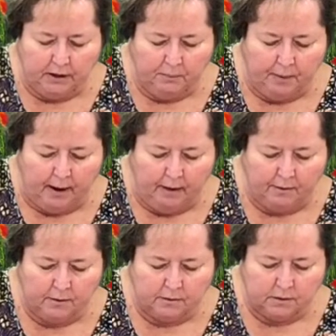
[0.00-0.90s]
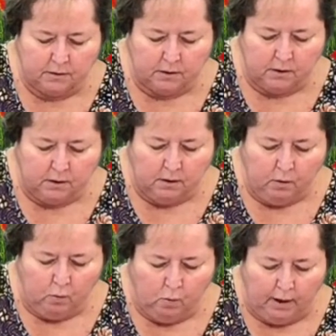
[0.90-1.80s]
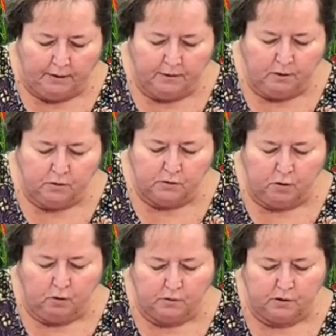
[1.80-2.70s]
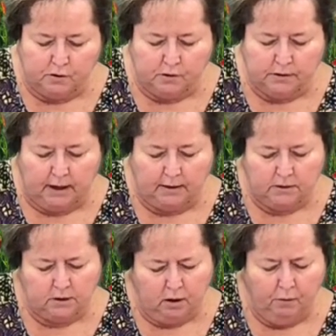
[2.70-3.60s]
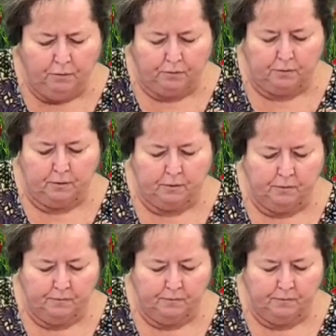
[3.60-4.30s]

about what those soldiers had to go through